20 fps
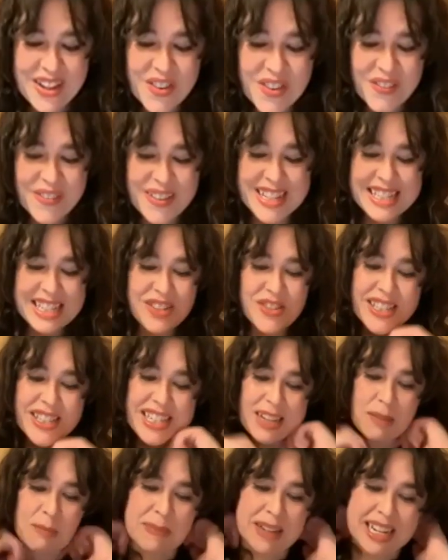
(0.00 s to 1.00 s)
it's
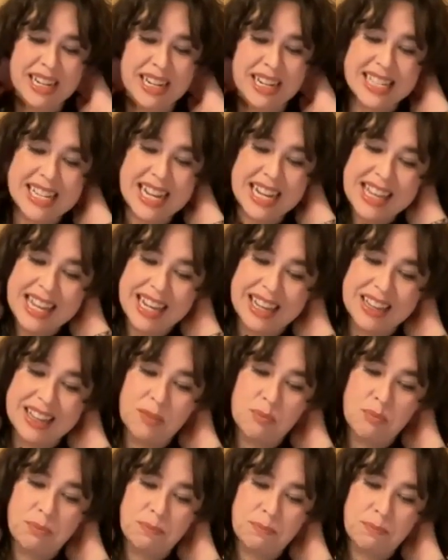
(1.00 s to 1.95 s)
interesting because I think